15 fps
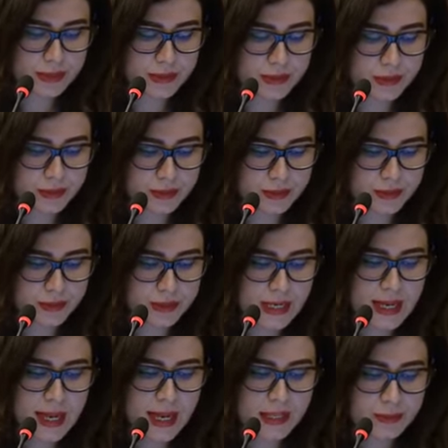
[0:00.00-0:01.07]
territories
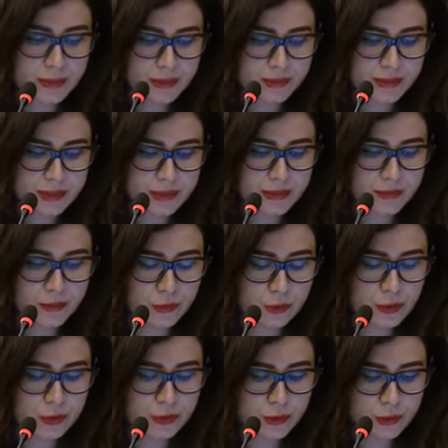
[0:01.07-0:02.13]
and preventing future
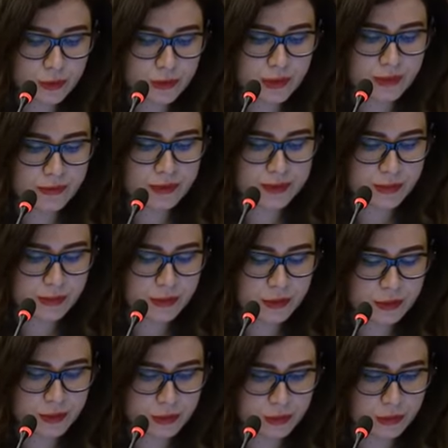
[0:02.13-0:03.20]
return of Azerbaijanis
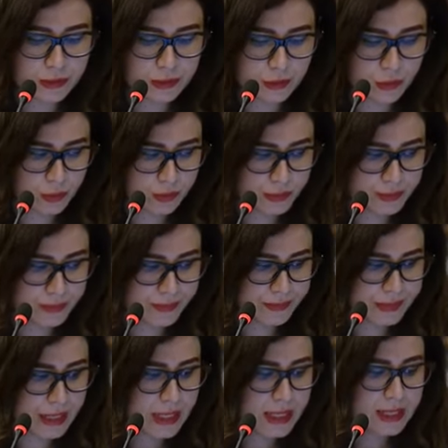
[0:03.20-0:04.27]
to their homes.
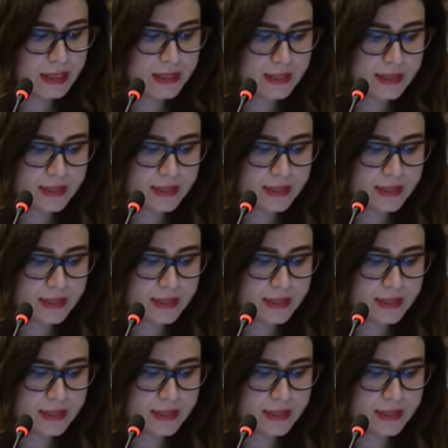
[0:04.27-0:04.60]
These